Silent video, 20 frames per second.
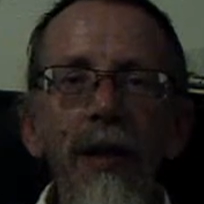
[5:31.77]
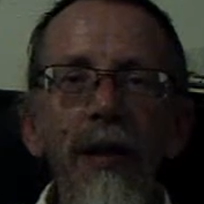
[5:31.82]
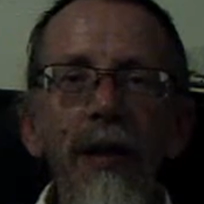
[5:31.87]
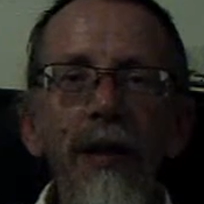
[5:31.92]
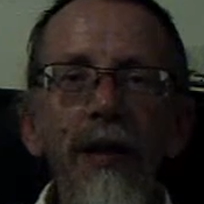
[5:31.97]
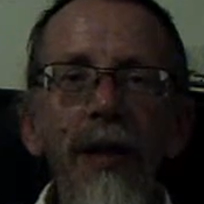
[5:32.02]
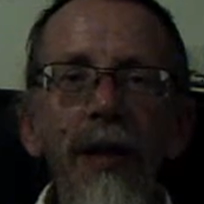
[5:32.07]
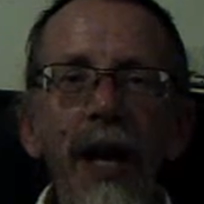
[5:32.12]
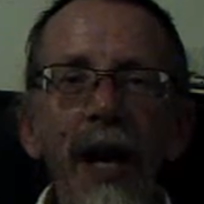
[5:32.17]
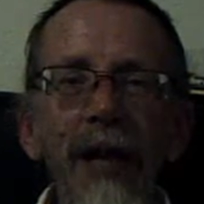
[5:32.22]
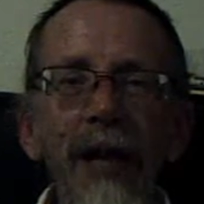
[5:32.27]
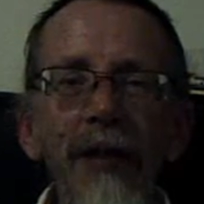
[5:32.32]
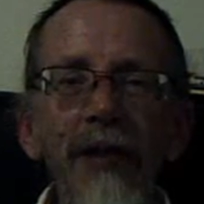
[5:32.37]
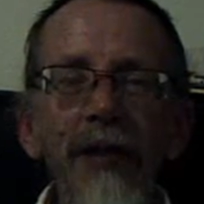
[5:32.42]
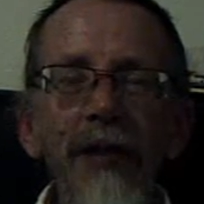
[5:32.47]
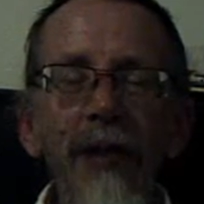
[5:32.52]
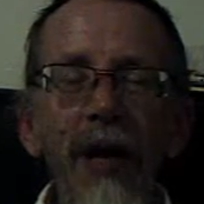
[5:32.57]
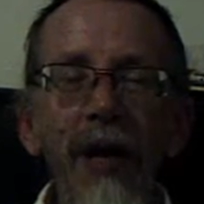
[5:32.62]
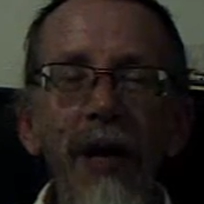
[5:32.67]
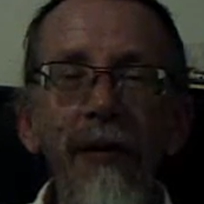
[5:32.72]
they had to
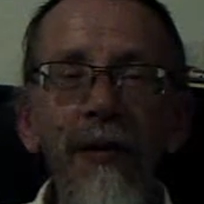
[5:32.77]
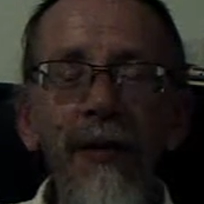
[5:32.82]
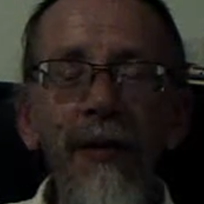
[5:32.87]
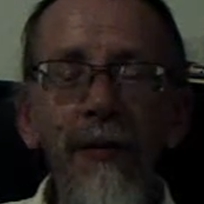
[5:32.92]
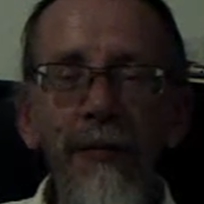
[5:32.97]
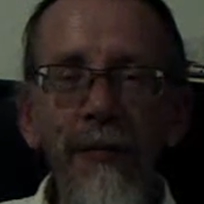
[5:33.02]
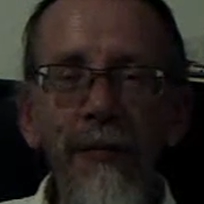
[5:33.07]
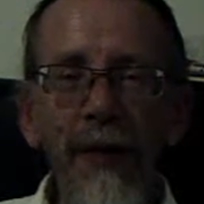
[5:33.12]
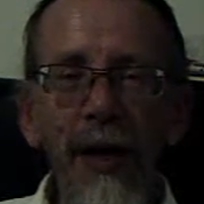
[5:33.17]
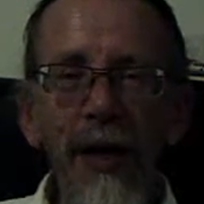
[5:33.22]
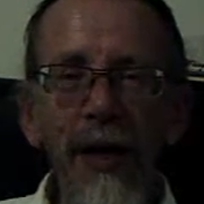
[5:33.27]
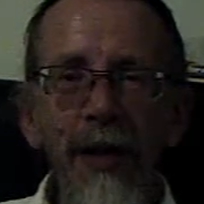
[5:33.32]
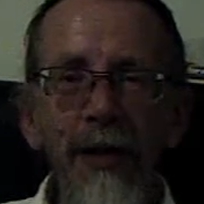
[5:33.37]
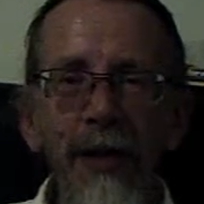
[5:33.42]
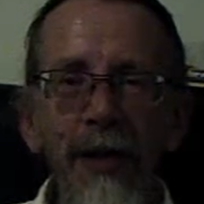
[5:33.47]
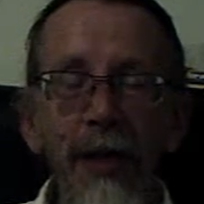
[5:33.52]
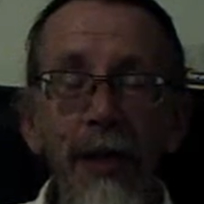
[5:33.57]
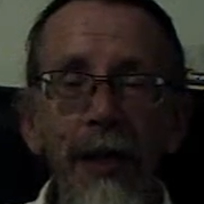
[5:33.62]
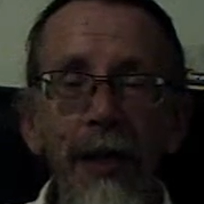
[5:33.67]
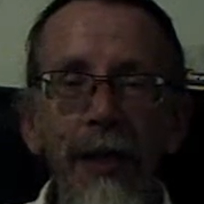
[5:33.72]
fire the
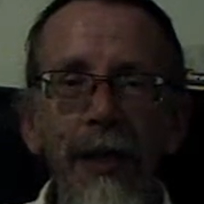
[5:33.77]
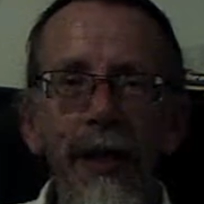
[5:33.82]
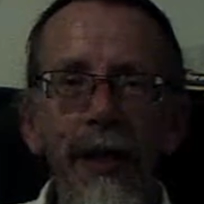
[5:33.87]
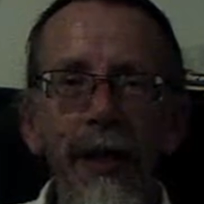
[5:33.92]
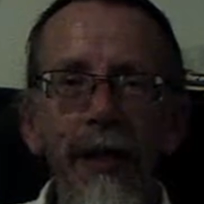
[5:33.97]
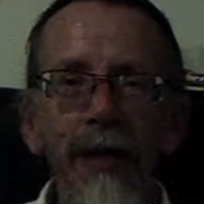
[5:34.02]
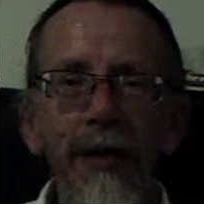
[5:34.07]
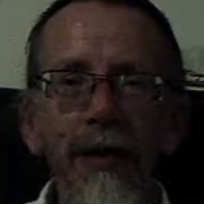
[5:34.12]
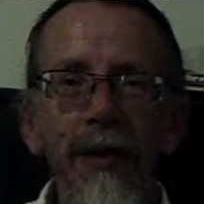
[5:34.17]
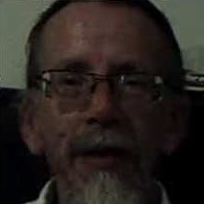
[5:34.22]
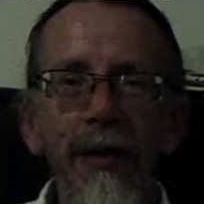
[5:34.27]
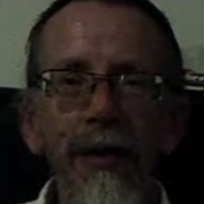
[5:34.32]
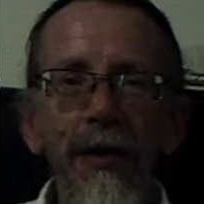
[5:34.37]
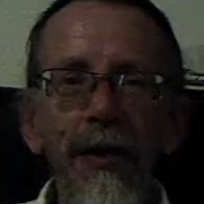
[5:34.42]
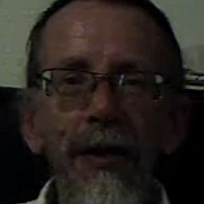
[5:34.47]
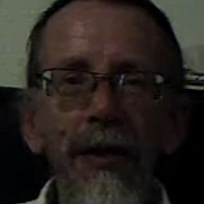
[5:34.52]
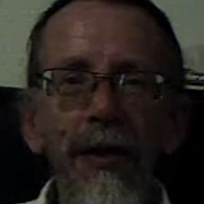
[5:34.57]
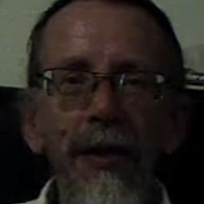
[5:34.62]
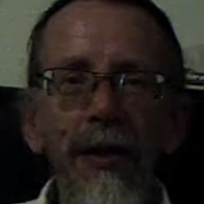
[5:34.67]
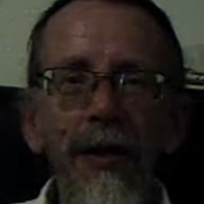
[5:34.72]
cleaner.
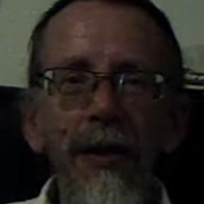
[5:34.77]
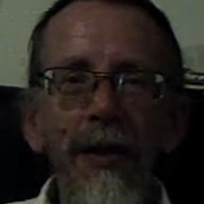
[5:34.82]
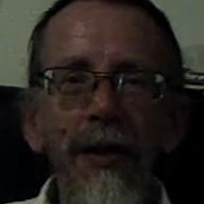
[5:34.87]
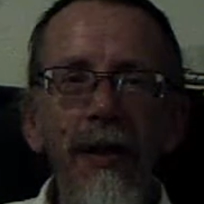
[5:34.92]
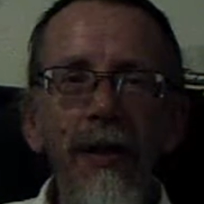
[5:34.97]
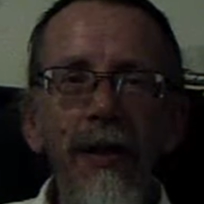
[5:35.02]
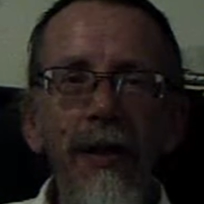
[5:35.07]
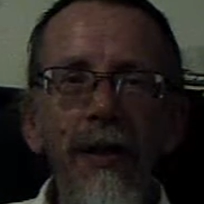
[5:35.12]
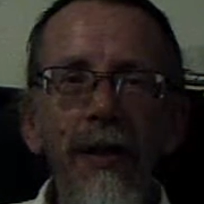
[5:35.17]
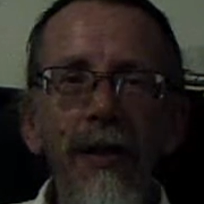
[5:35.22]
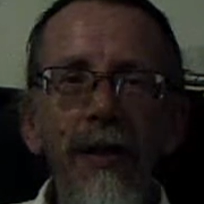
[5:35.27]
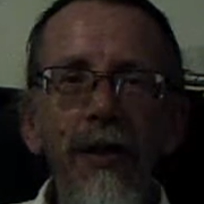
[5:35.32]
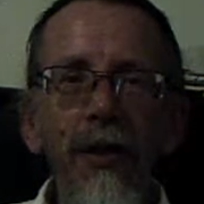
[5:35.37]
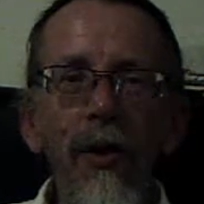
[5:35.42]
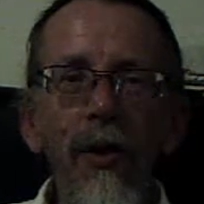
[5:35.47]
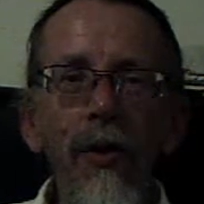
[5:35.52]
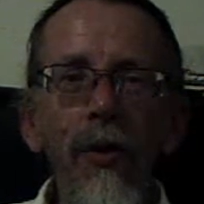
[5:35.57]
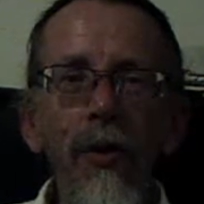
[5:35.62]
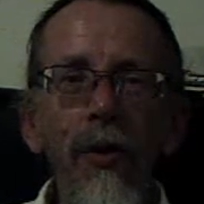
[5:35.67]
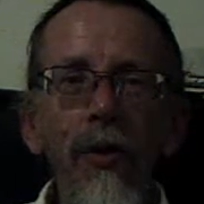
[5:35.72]
They
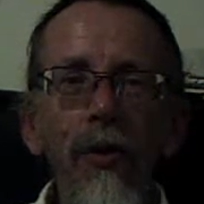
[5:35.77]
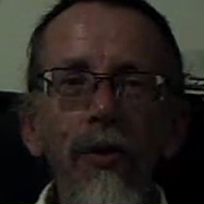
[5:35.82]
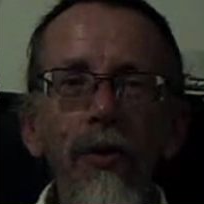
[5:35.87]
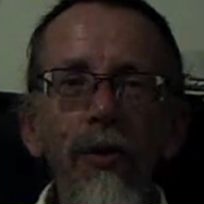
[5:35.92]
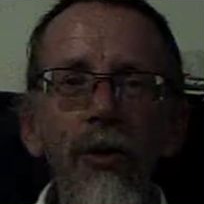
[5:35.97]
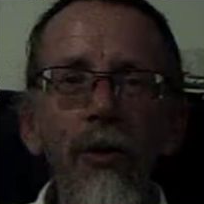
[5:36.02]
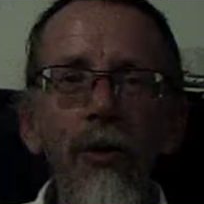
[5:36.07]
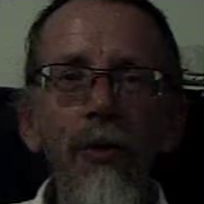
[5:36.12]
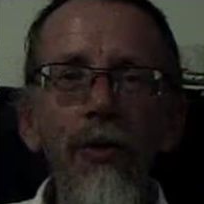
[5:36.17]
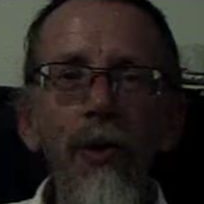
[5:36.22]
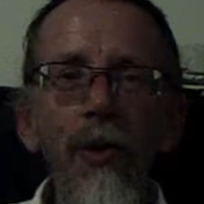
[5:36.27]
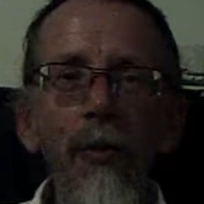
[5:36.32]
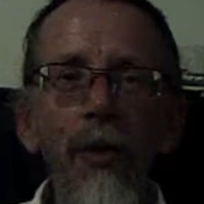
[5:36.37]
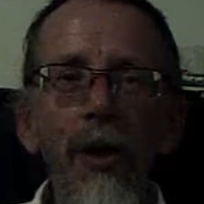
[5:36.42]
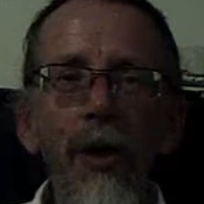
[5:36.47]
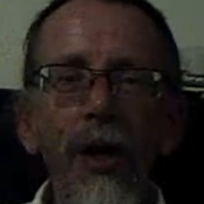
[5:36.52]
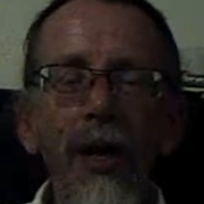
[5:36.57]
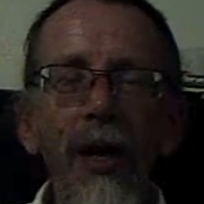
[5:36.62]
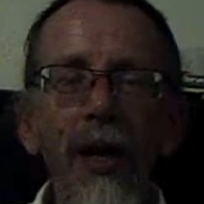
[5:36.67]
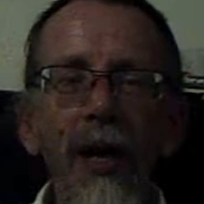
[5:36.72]
all told him what
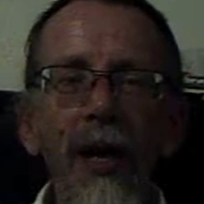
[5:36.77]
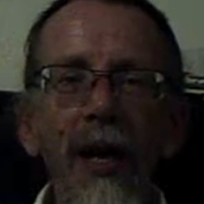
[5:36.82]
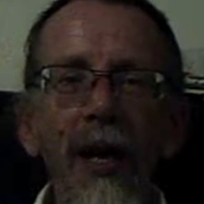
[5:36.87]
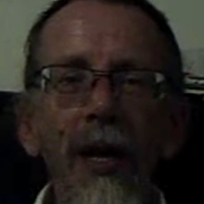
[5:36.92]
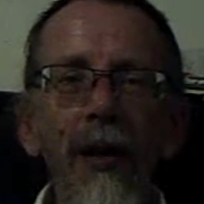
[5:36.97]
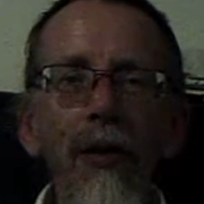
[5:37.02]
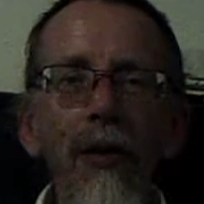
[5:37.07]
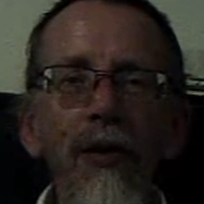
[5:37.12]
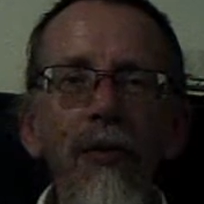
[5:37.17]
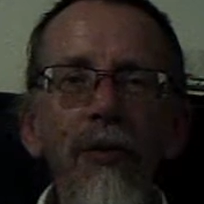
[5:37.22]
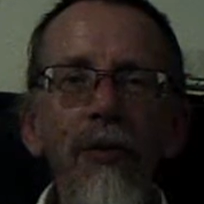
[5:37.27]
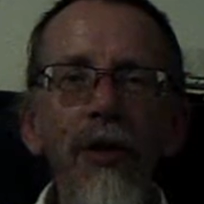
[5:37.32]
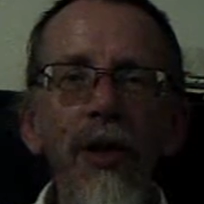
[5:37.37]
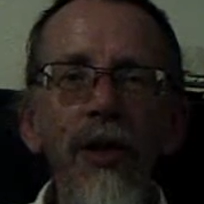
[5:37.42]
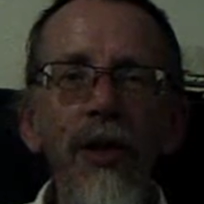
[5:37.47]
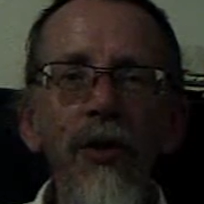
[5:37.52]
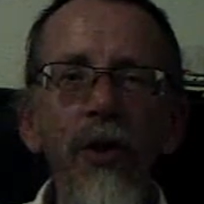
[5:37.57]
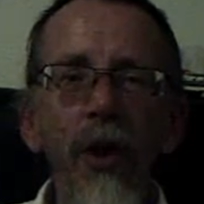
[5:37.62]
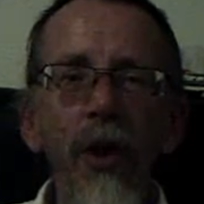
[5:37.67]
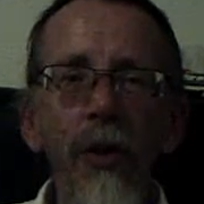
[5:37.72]
a lousy
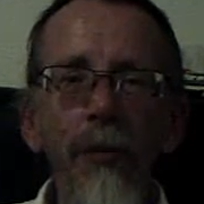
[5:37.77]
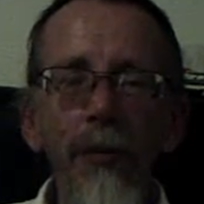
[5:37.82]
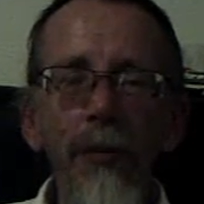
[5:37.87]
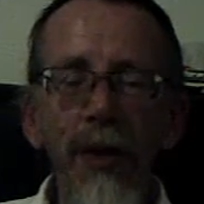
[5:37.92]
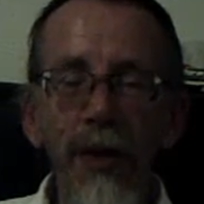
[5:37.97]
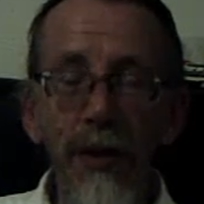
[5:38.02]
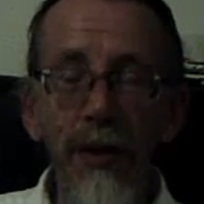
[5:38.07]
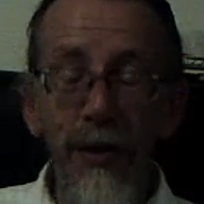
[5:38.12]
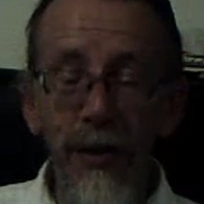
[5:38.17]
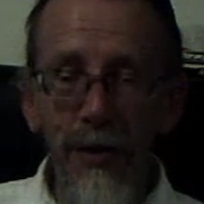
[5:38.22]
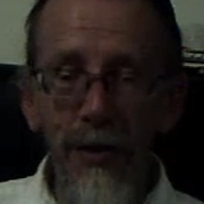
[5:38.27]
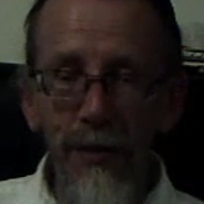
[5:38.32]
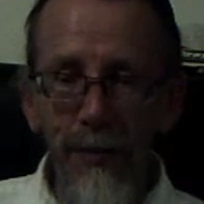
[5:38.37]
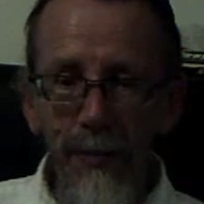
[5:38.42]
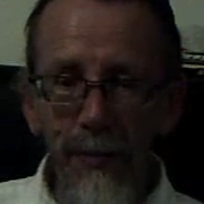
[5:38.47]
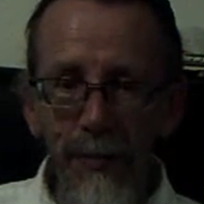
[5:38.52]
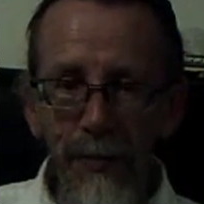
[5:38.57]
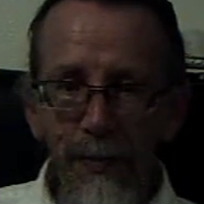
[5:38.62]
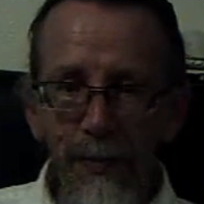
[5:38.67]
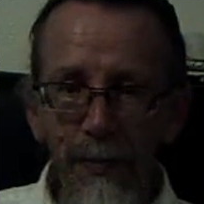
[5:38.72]
job this
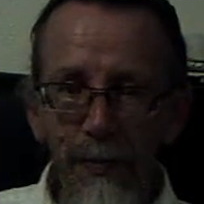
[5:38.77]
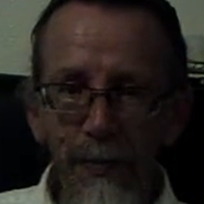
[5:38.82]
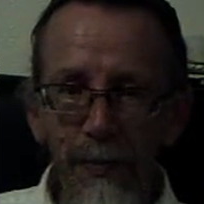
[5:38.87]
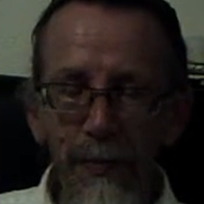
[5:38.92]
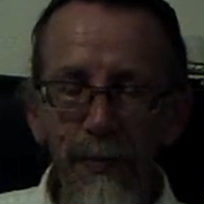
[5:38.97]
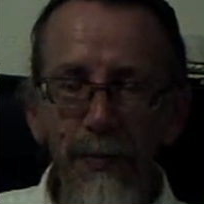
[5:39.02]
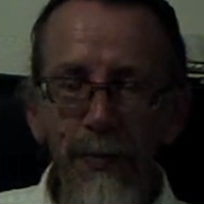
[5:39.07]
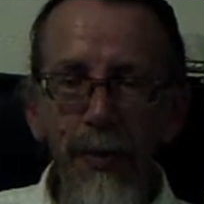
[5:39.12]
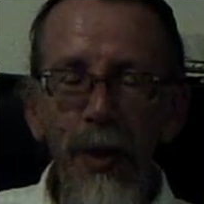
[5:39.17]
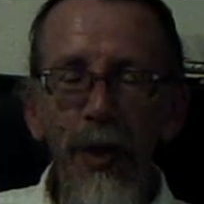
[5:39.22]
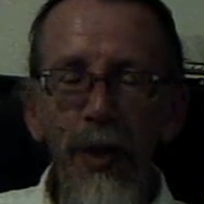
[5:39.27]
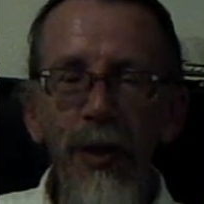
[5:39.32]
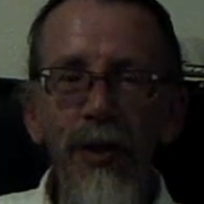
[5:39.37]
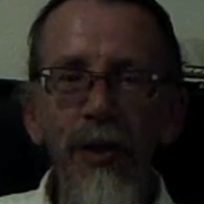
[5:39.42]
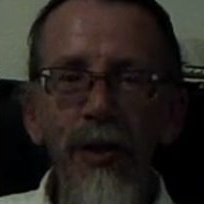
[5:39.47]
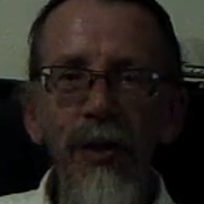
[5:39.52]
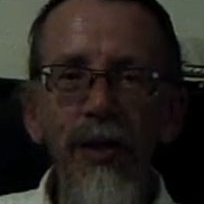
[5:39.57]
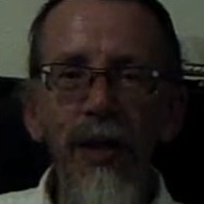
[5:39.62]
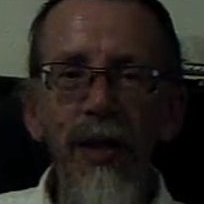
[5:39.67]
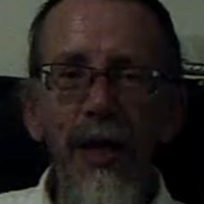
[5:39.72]
person
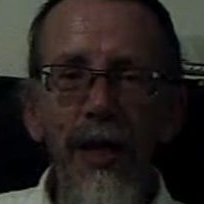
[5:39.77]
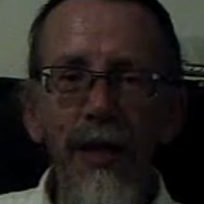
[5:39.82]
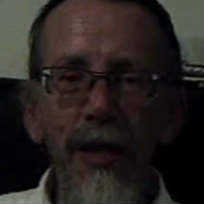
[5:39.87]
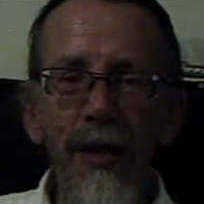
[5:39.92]
did.